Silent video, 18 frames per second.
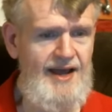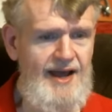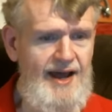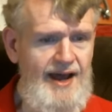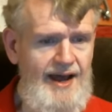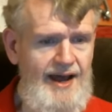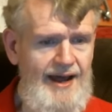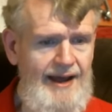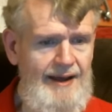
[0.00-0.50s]

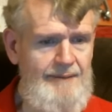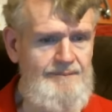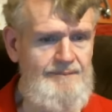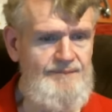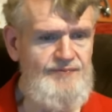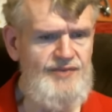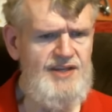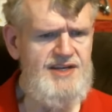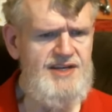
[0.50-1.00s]
Uh,
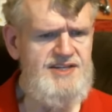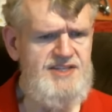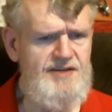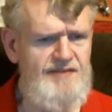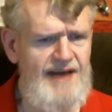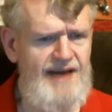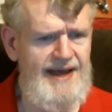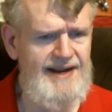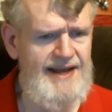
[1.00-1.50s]

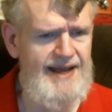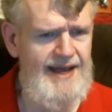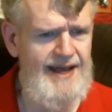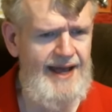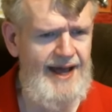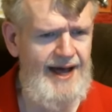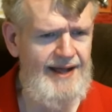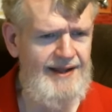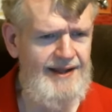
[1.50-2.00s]
Savannah
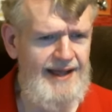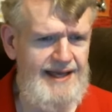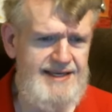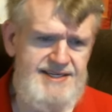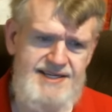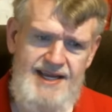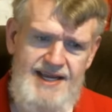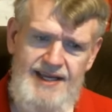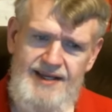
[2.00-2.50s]

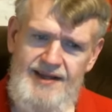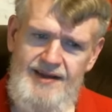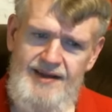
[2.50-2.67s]
Alexic,